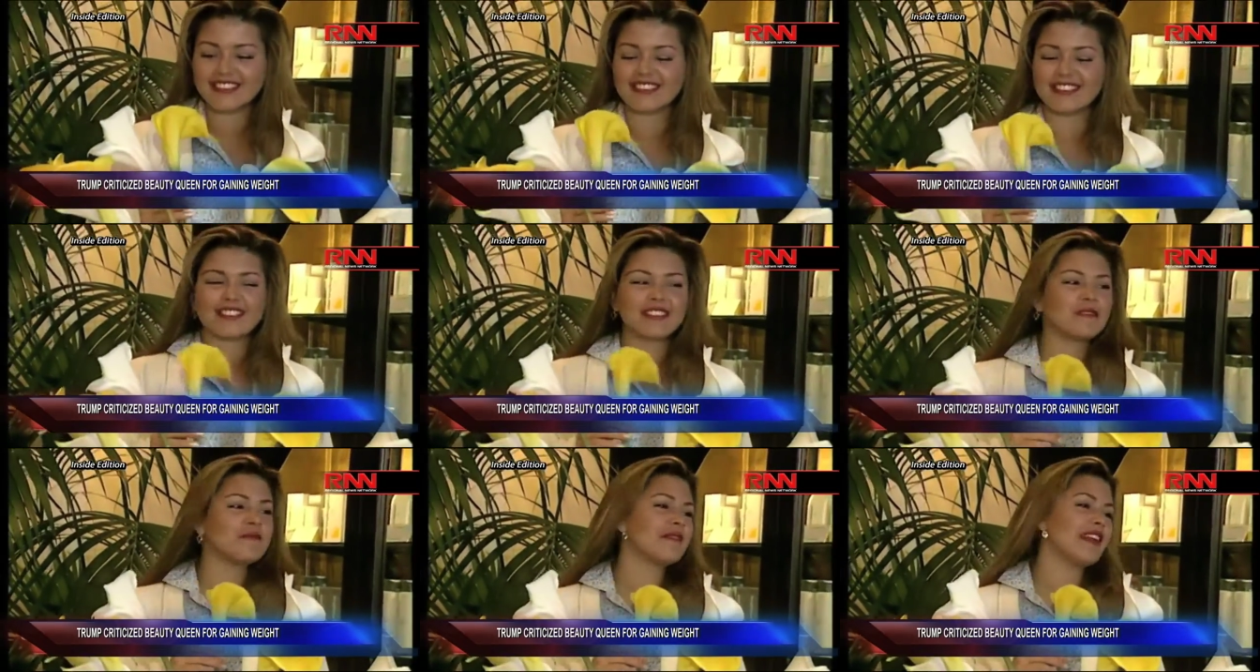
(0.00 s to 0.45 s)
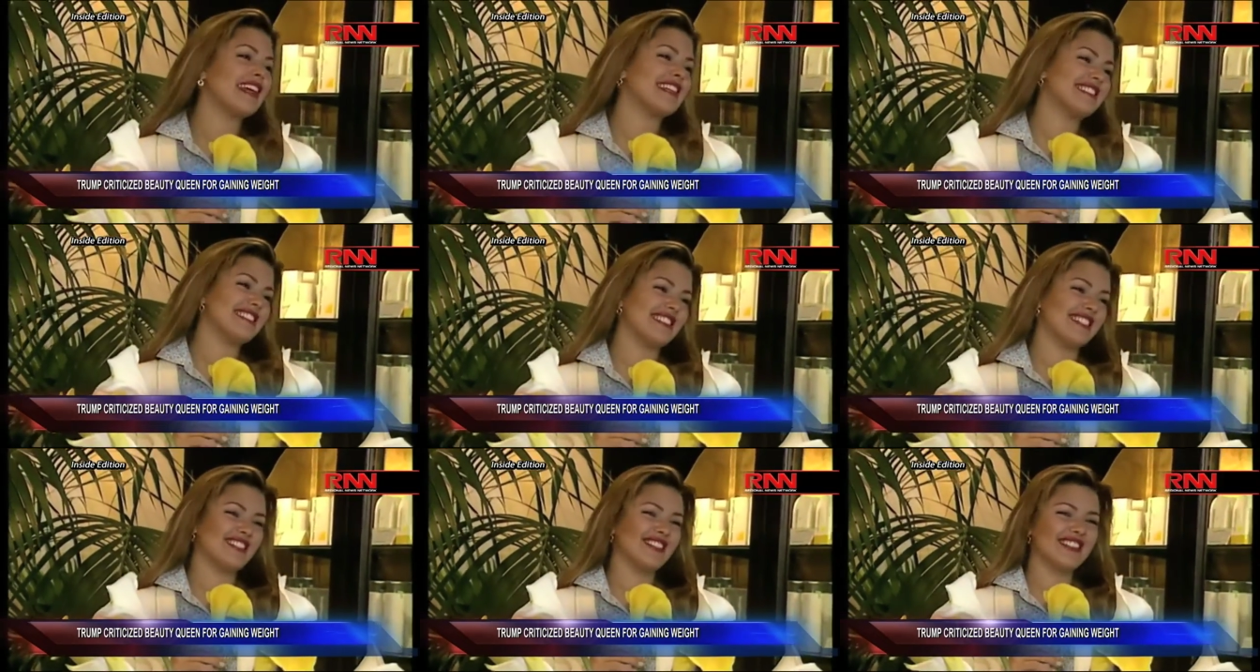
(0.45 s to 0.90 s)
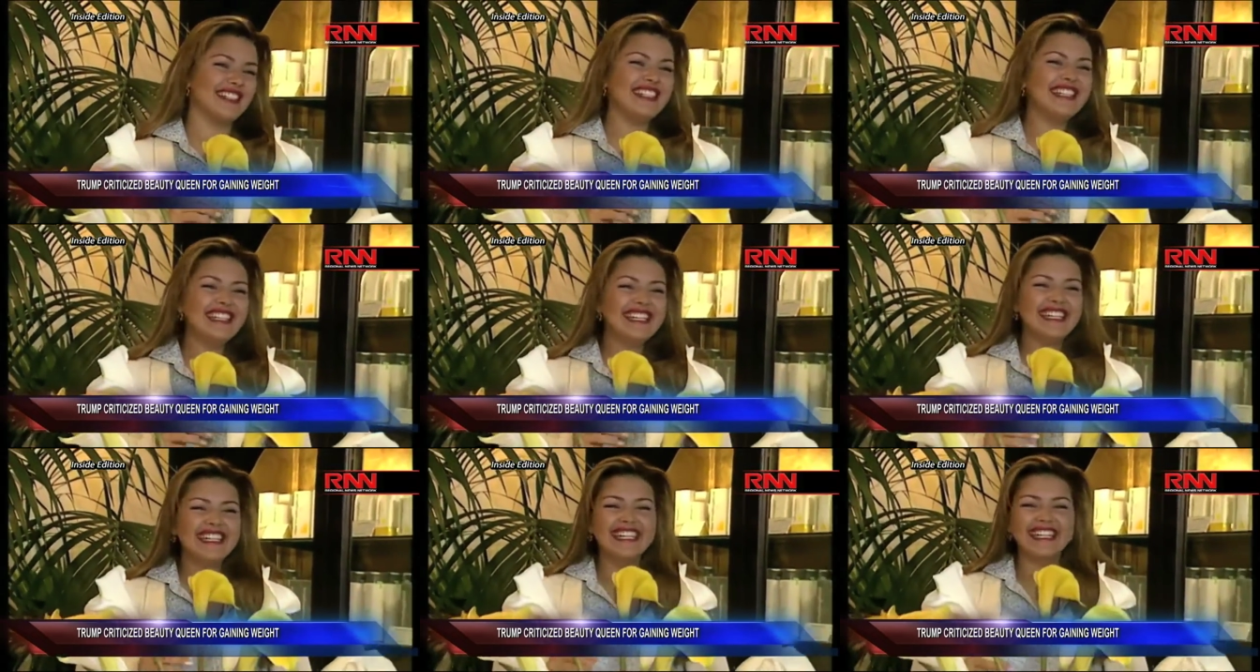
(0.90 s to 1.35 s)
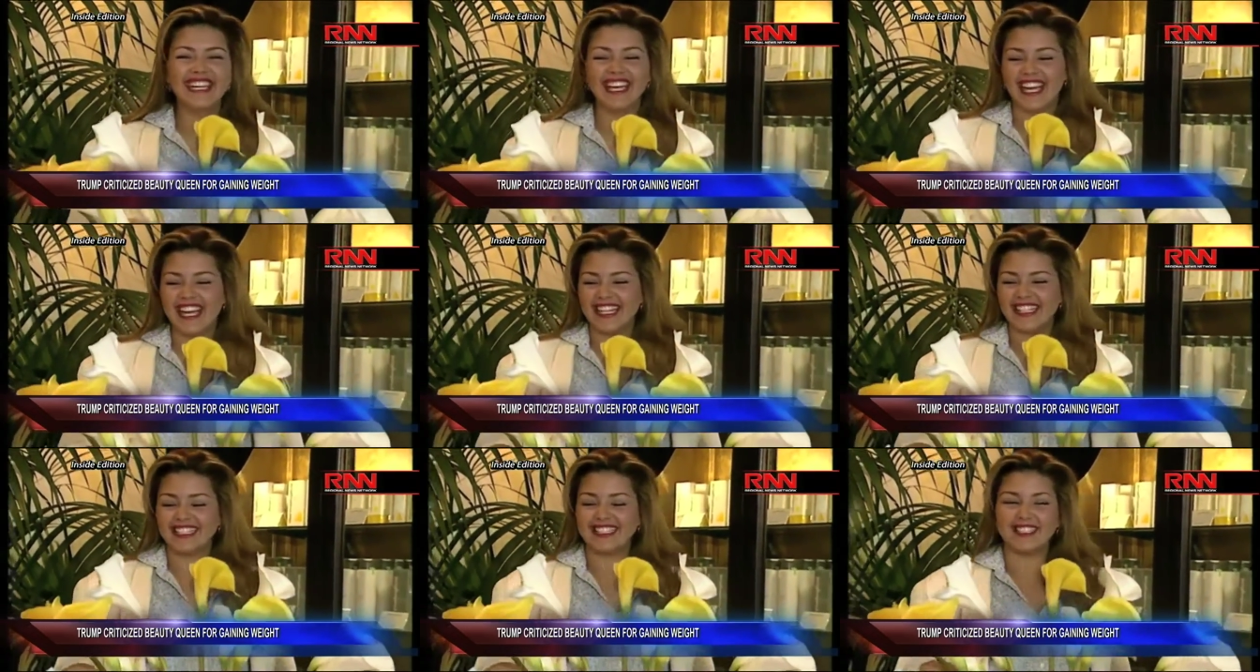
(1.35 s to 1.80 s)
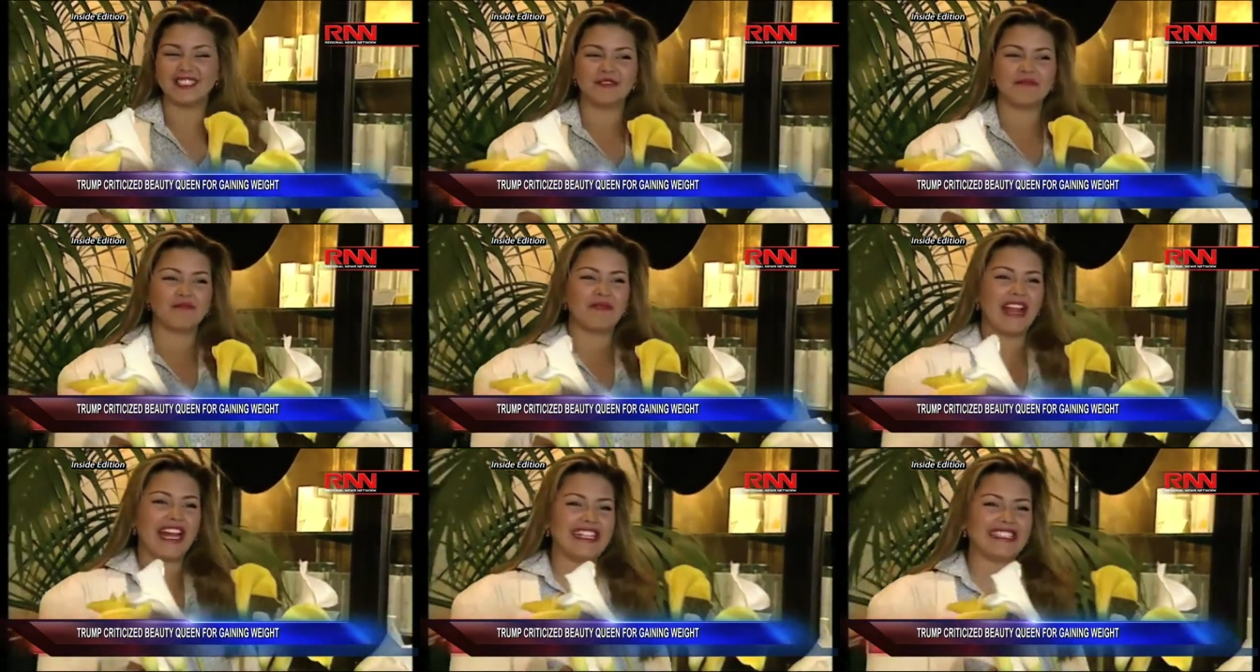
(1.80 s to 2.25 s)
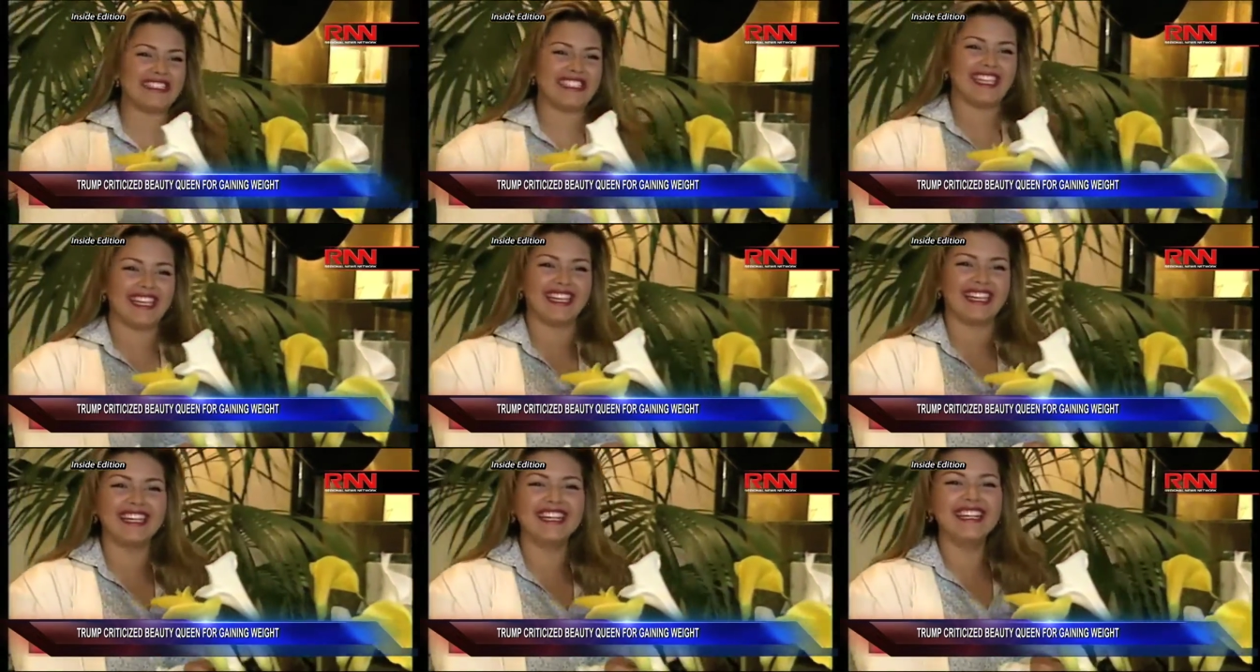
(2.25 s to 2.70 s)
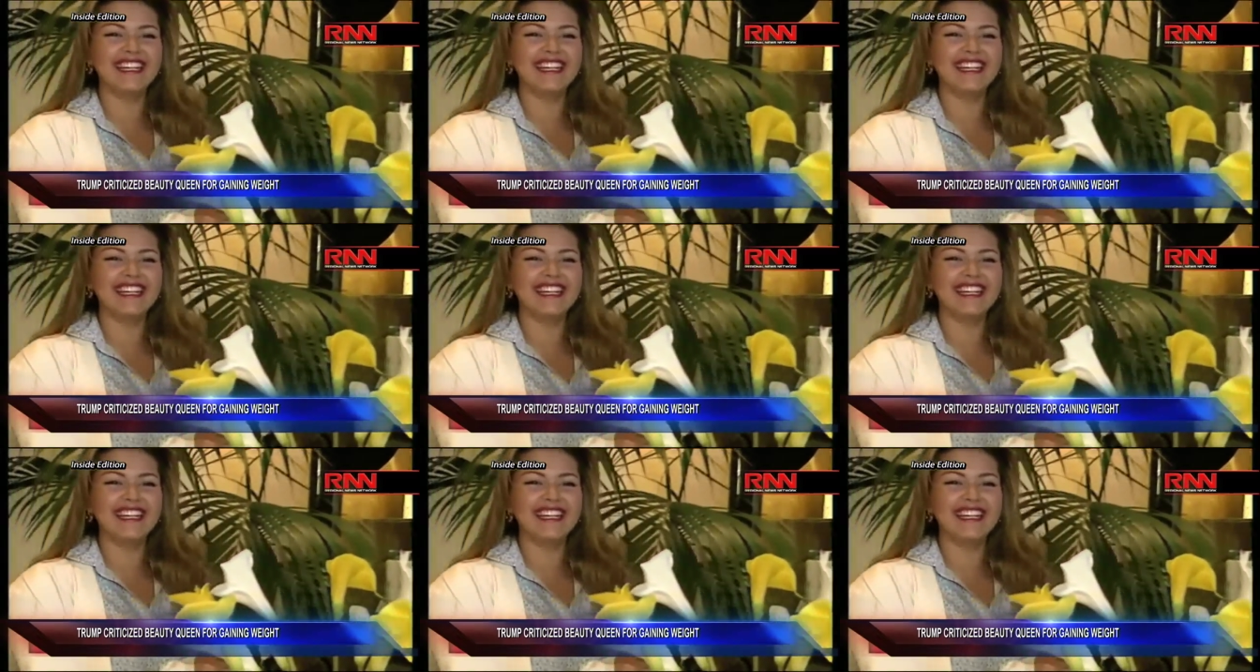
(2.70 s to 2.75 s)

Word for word: Now, instead of denying that, Trump decided the good